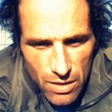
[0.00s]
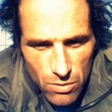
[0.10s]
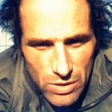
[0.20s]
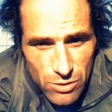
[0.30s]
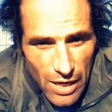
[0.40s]

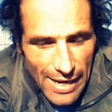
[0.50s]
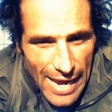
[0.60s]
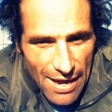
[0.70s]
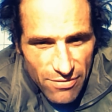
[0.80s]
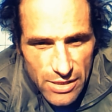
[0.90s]
which I
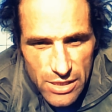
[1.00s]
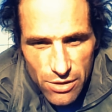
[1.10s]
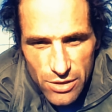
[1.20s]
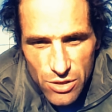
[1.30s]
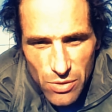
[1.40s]
have
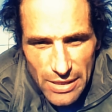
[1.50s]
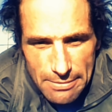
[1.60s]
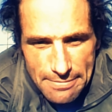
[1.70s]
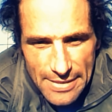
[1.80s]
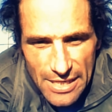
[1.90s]
considered doing,
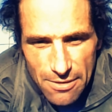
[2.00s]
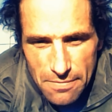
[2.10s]
you know.